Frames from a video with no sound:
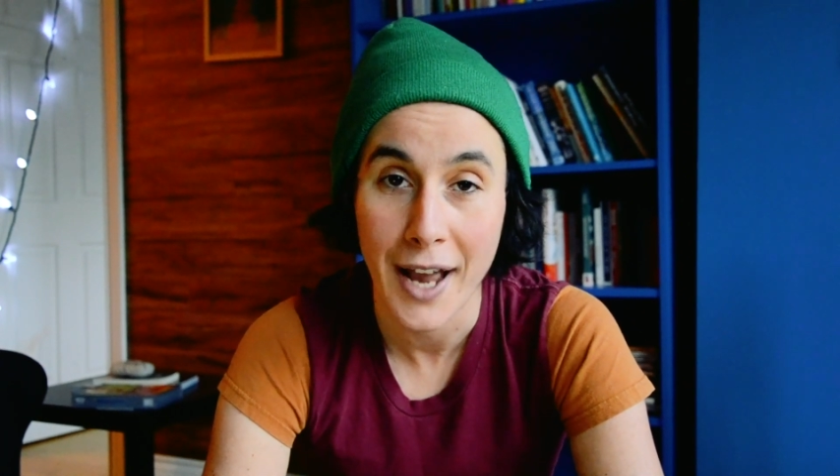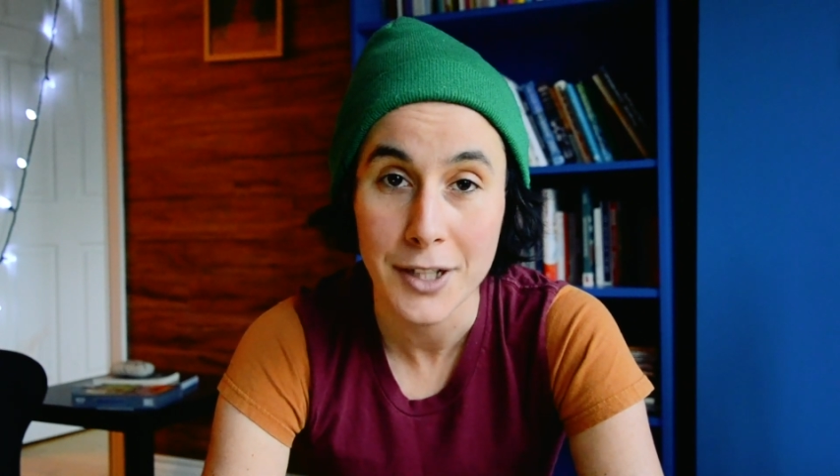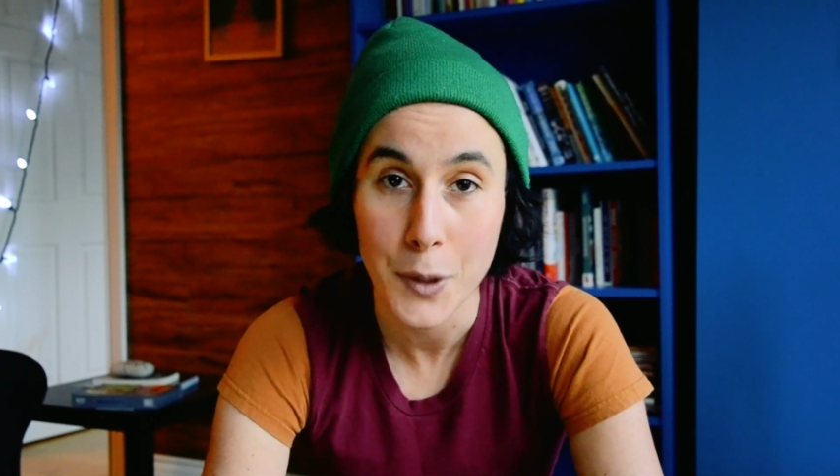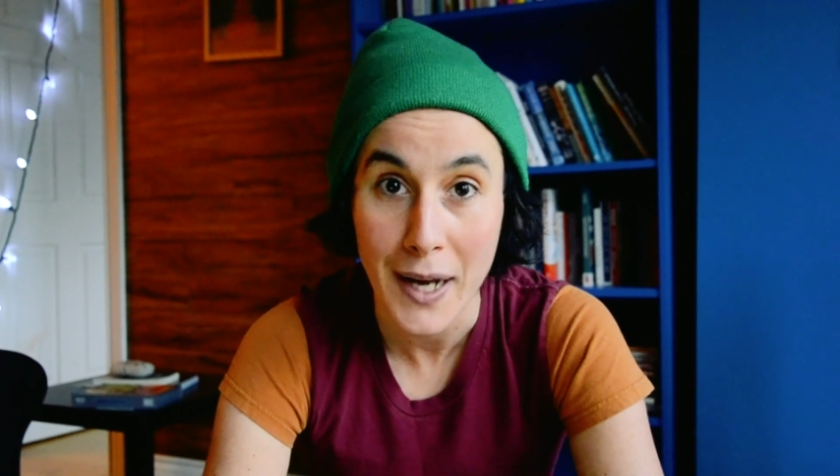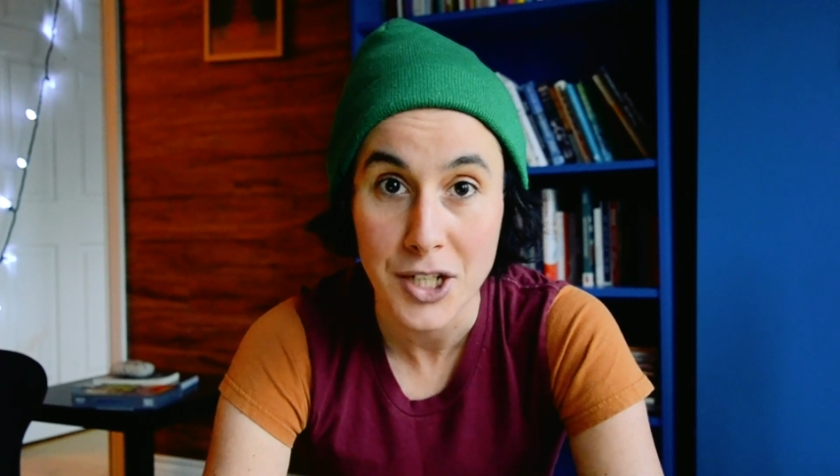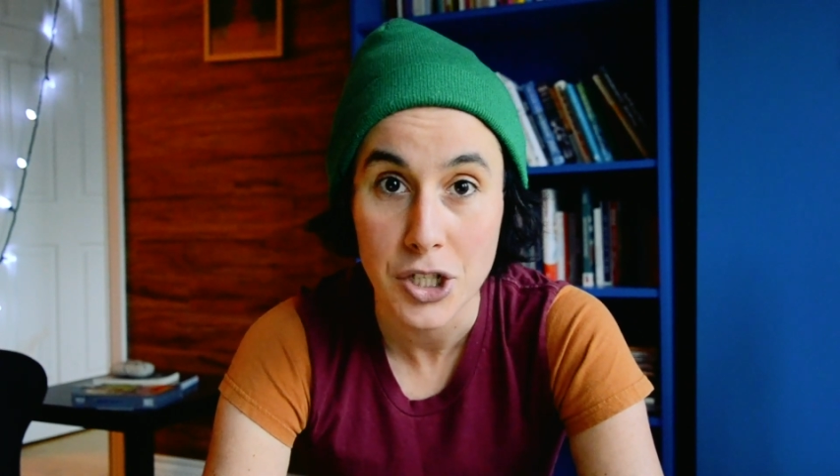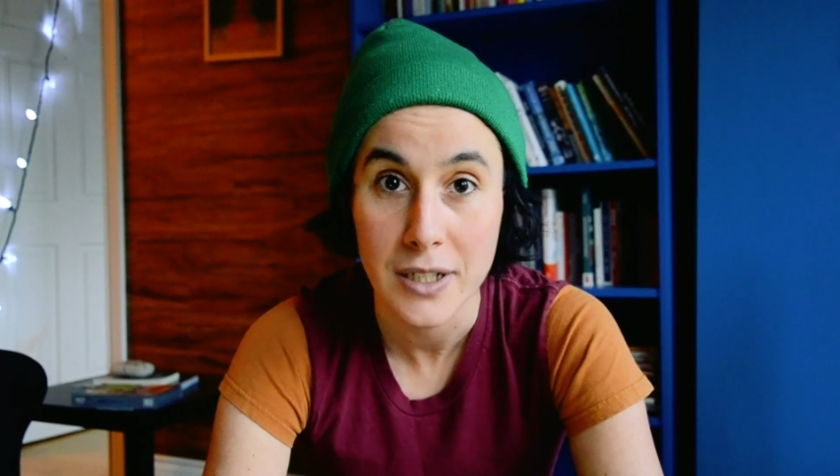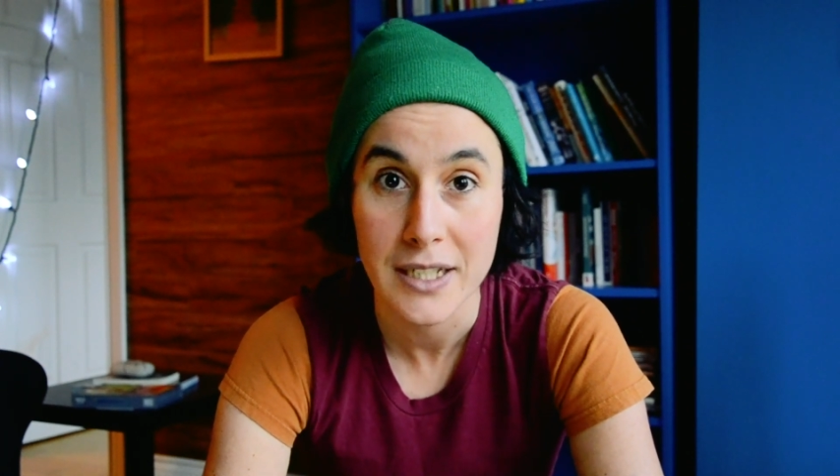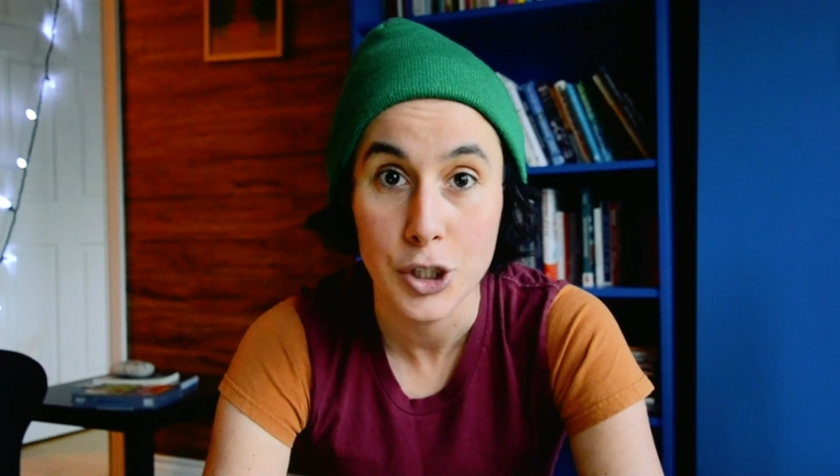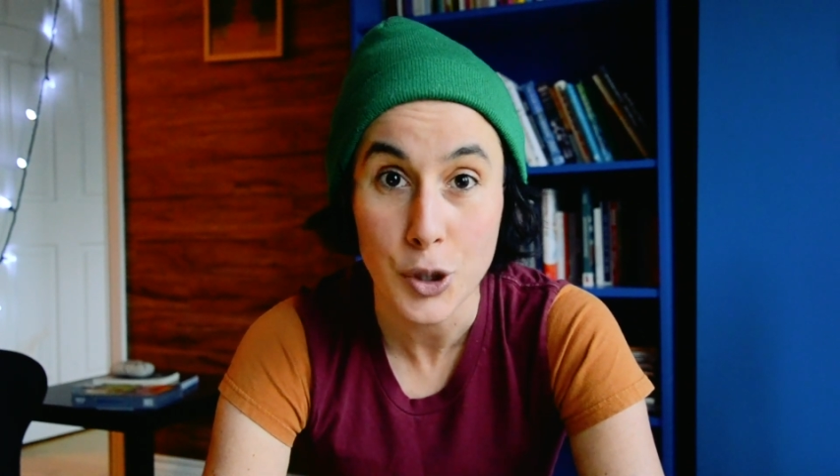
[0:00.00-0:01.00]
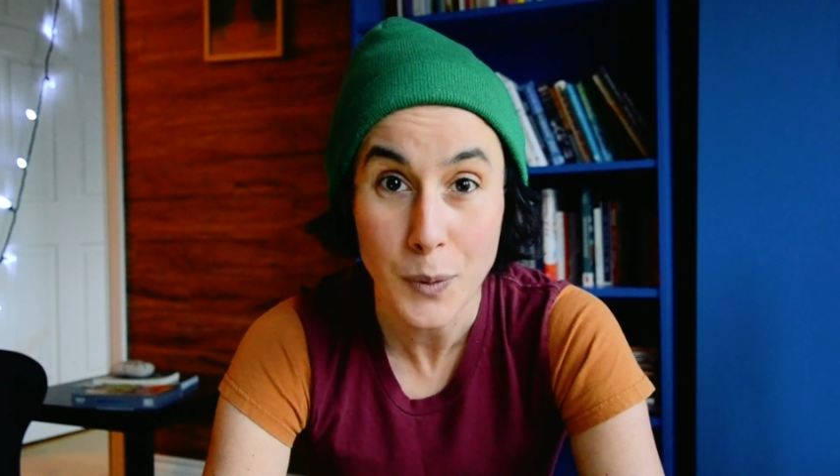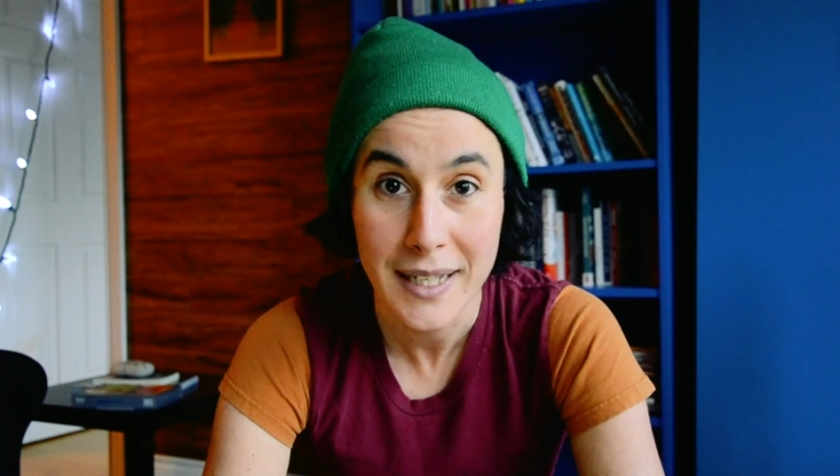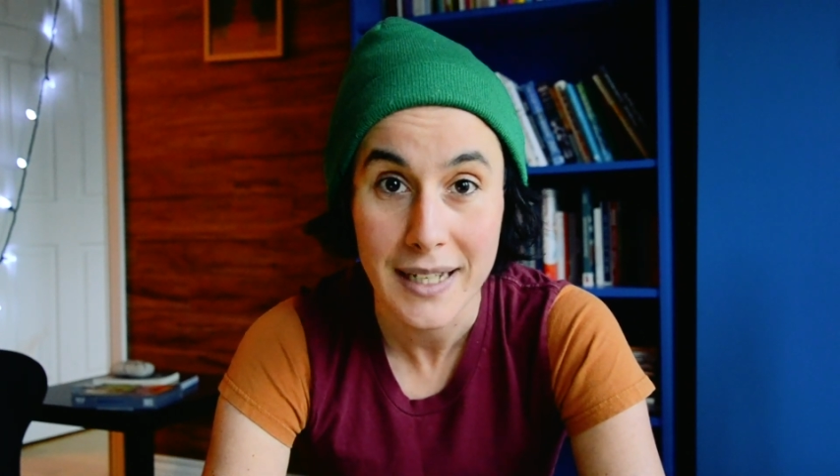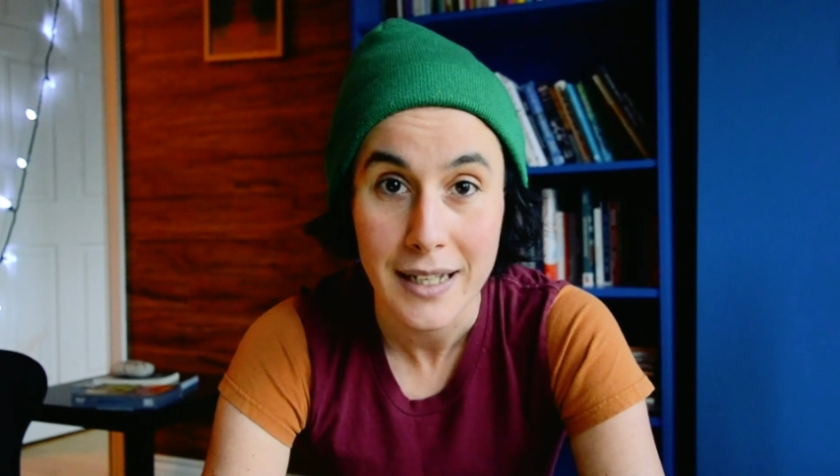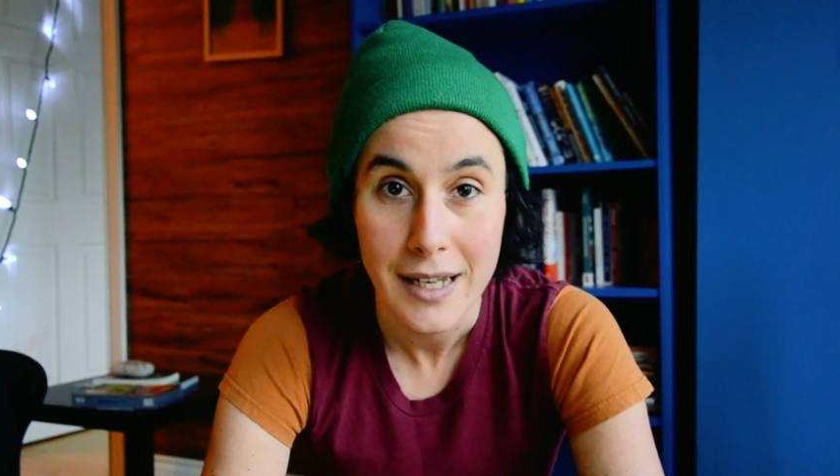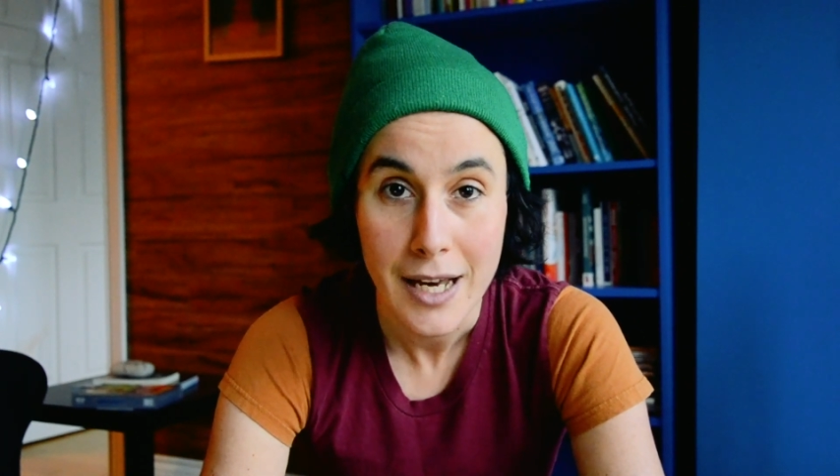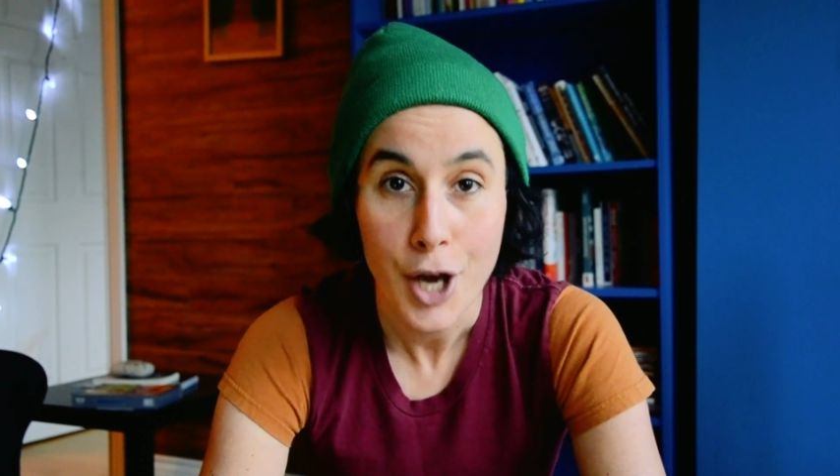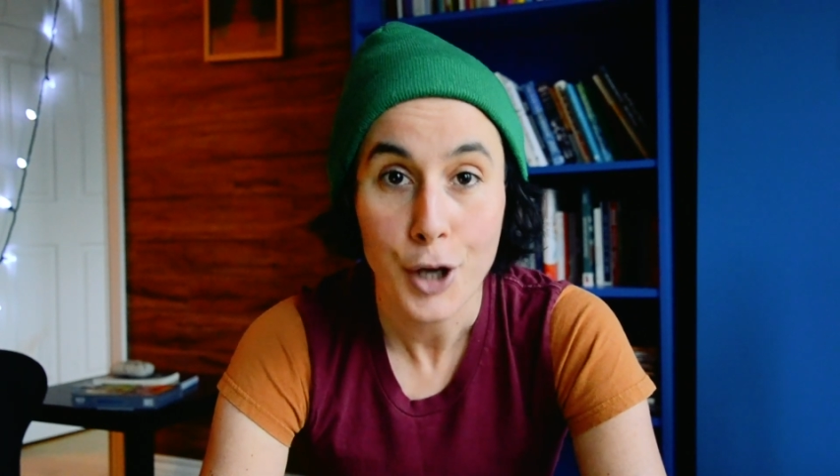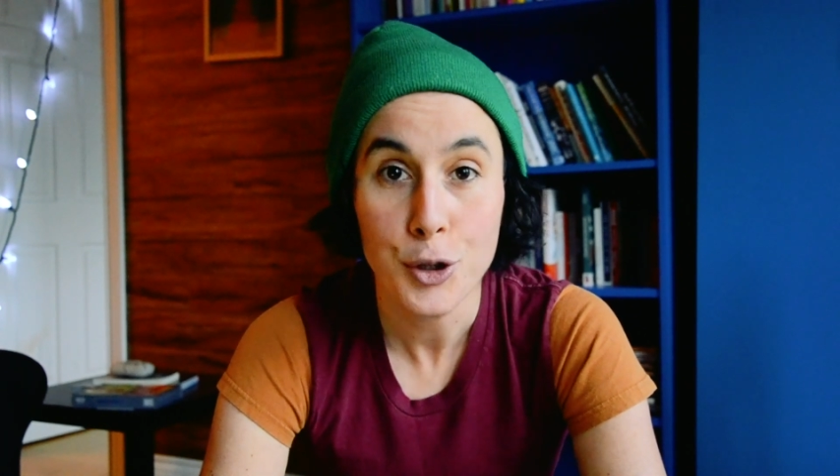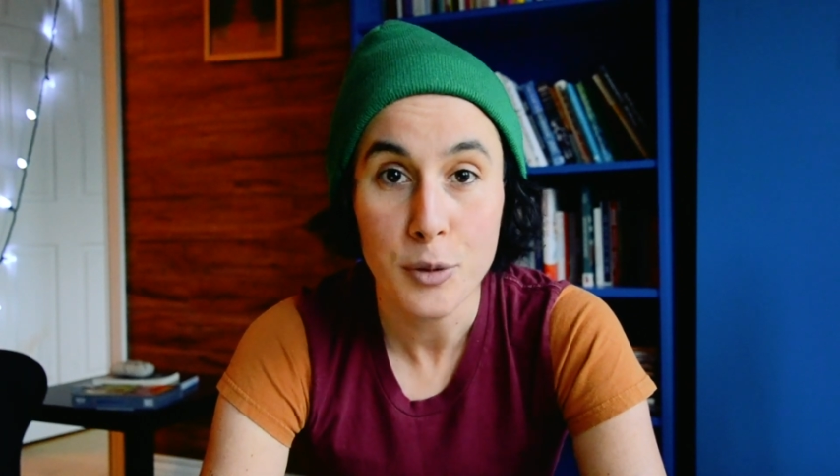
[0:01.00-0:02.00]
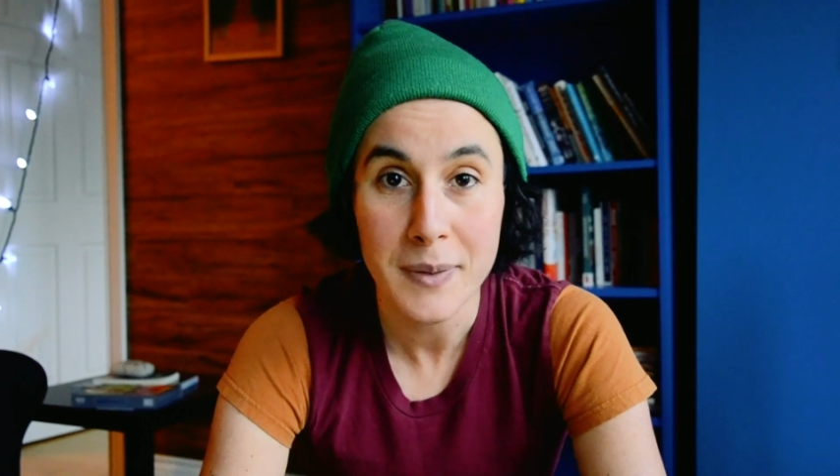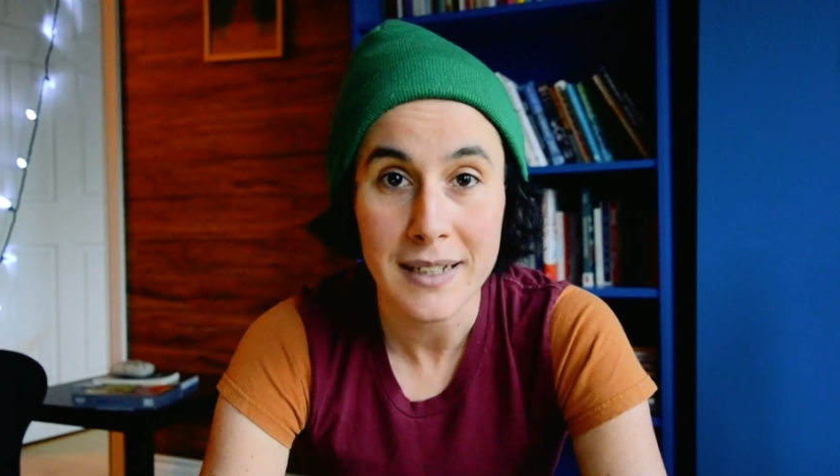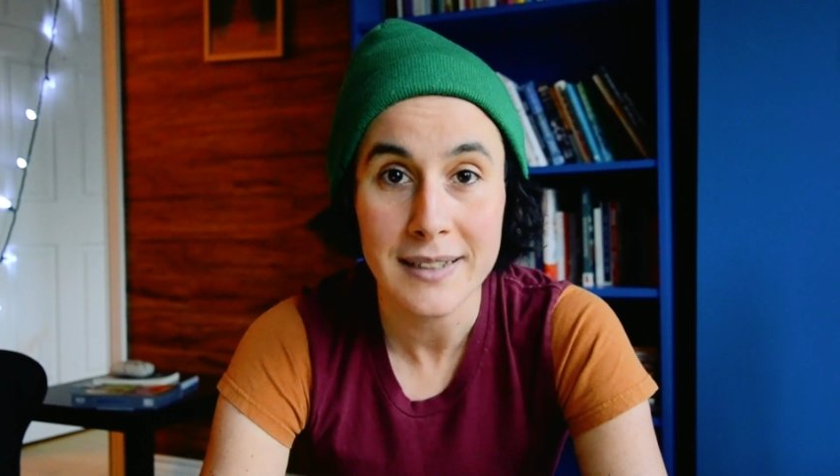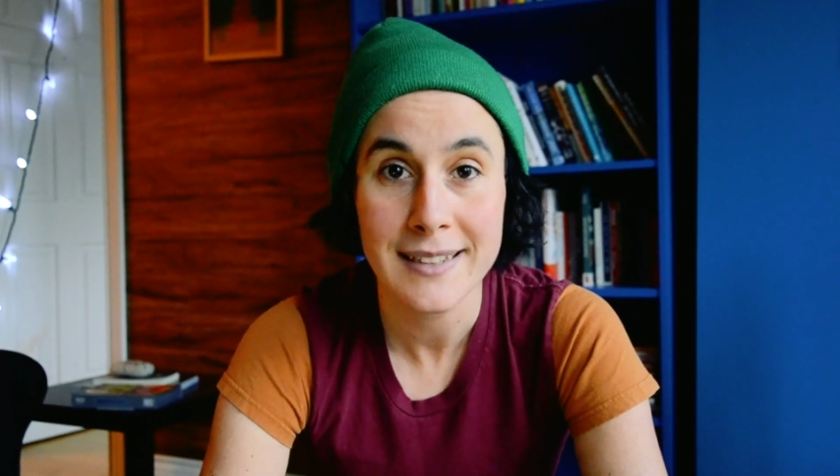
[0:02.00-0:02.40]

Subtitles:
and you actually do it, you build